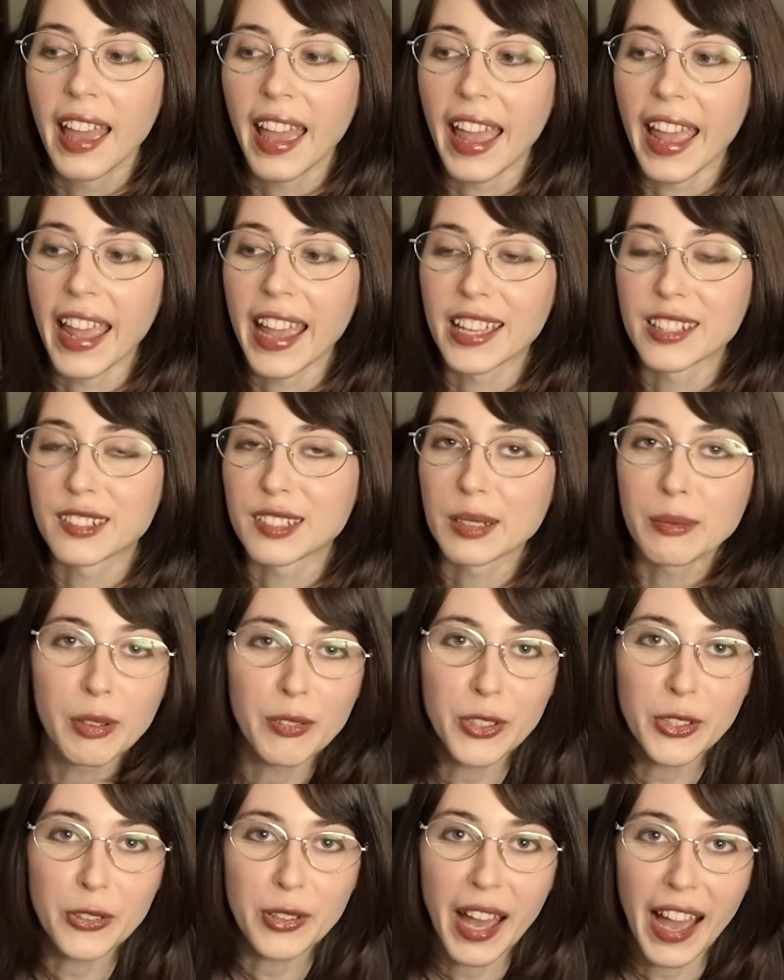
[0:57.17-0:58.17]
And some of
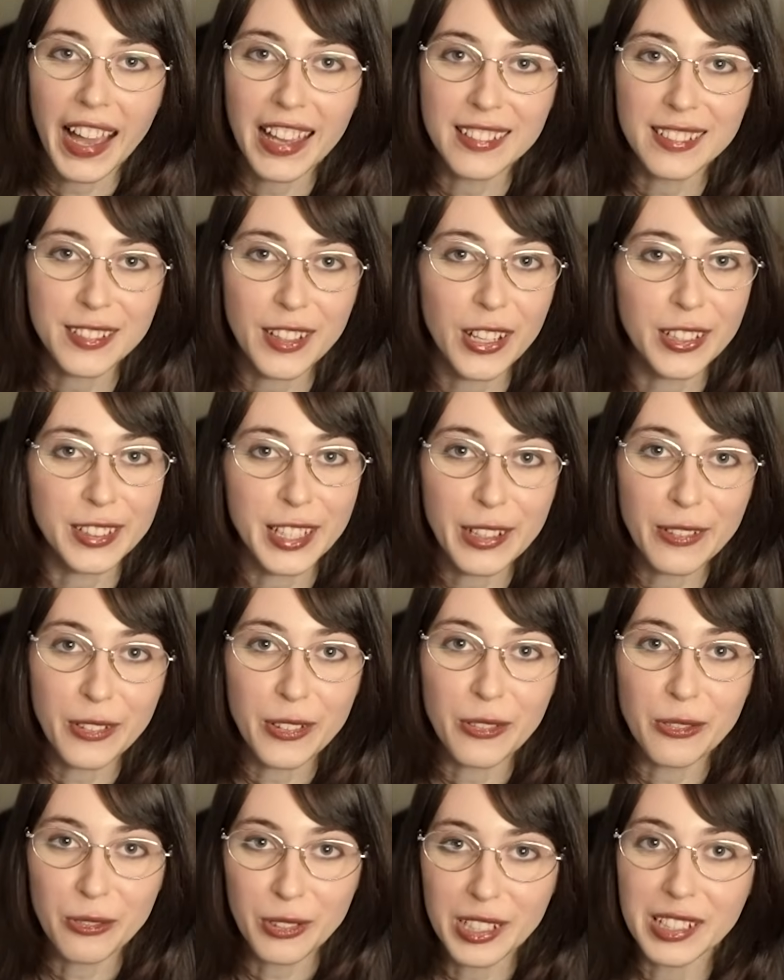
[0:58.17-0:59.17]
you guys thought they
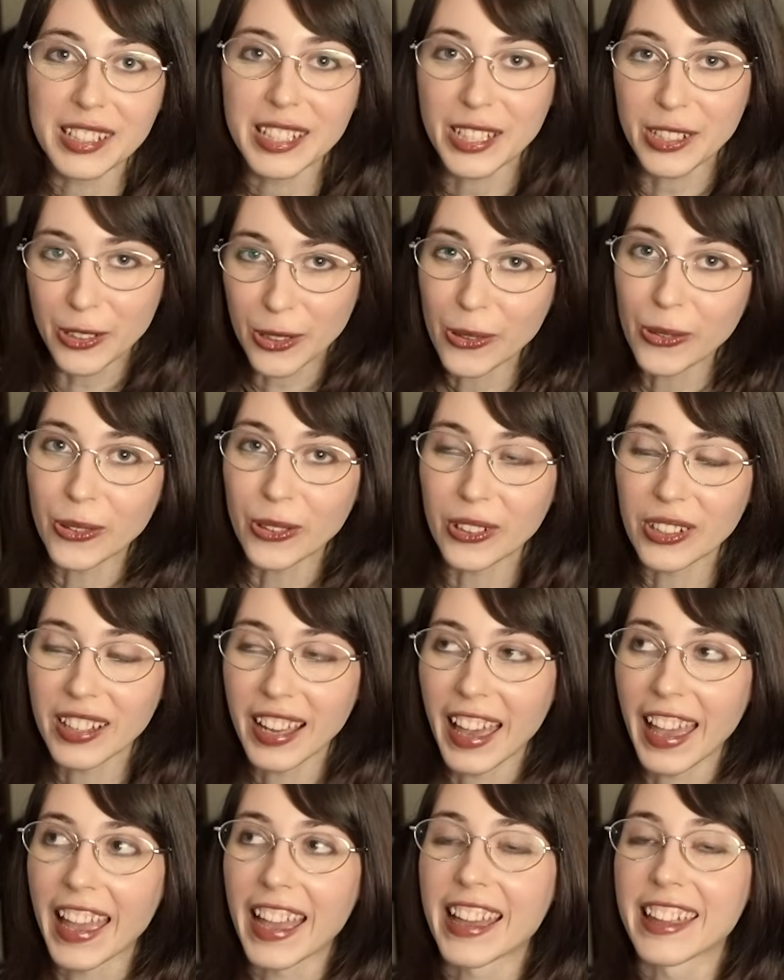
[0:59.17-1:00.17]
were really cool,
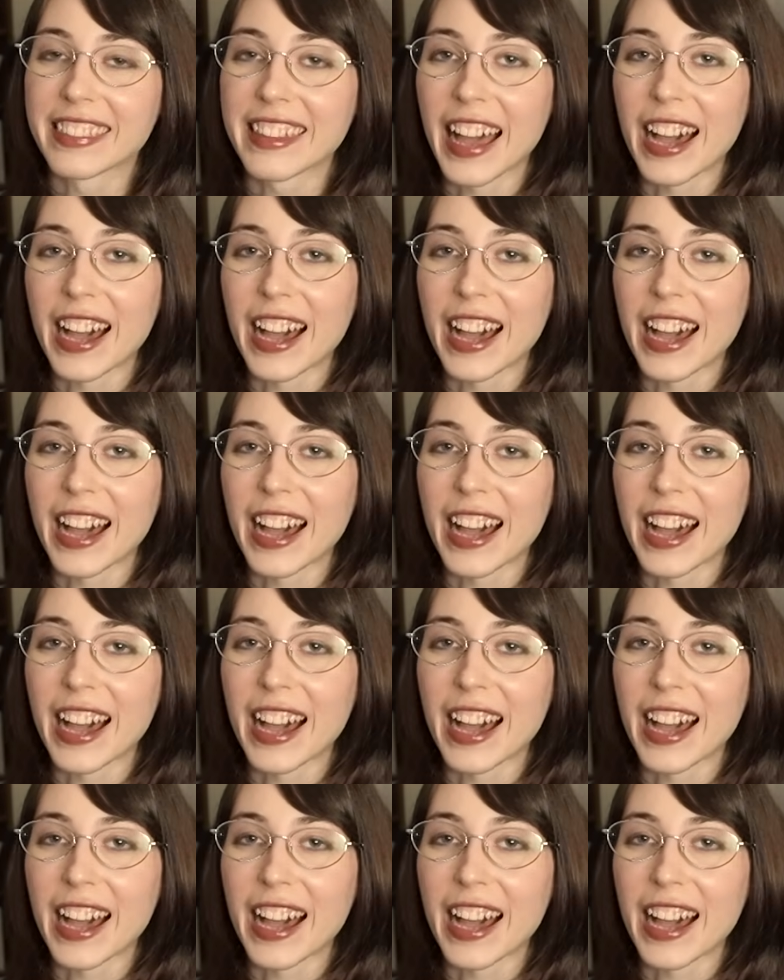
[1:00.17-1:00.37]
and